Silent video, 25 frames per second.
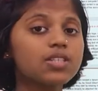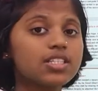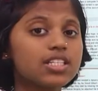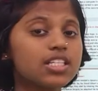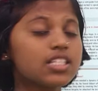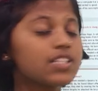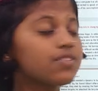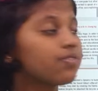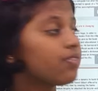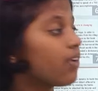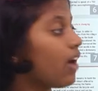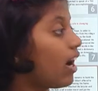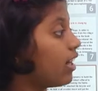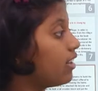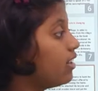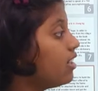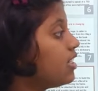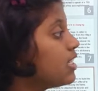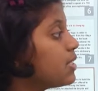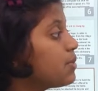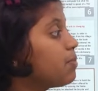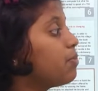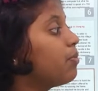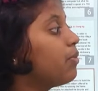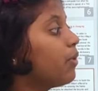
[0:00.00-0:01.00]
his
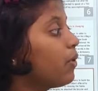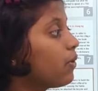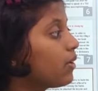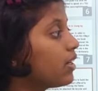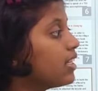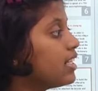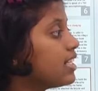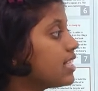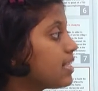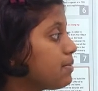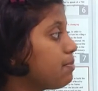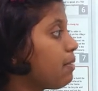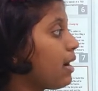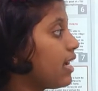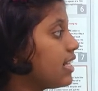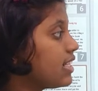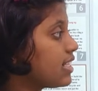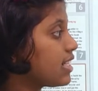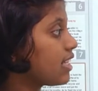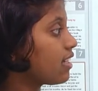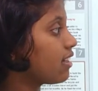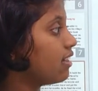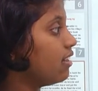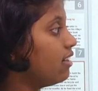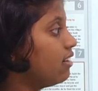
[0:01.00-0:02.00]
father's broken
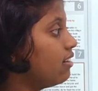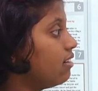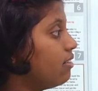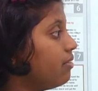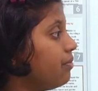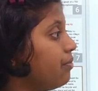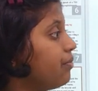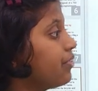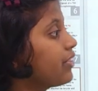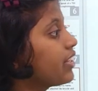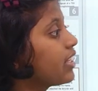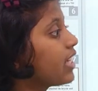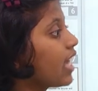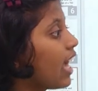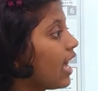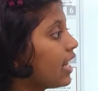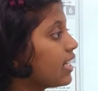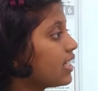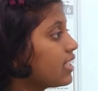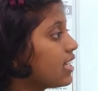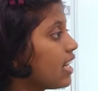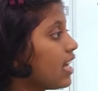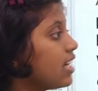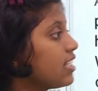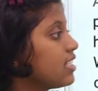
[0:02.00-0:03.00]
bicycle. He
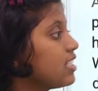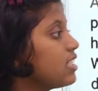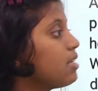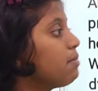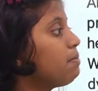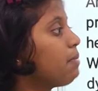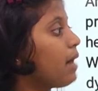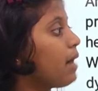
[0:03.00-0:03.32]
attached the